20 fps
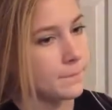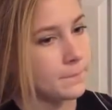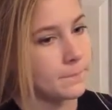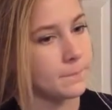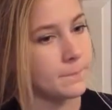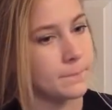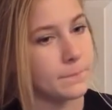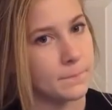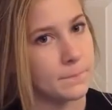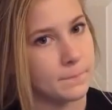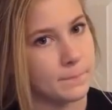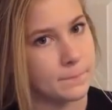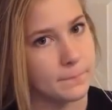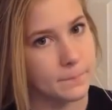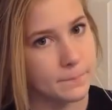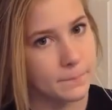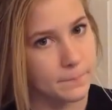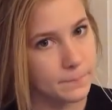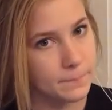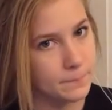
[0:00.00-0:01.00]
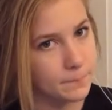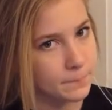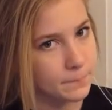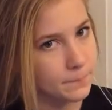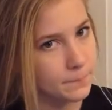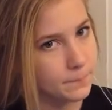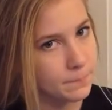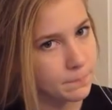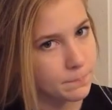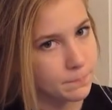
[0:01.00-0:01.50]

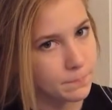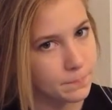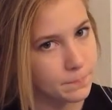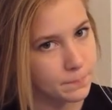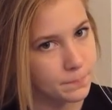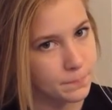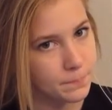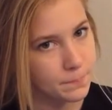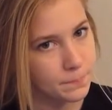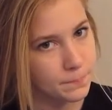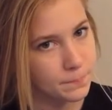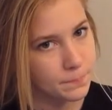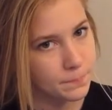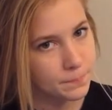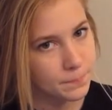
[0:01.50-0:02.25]
(no one is talking)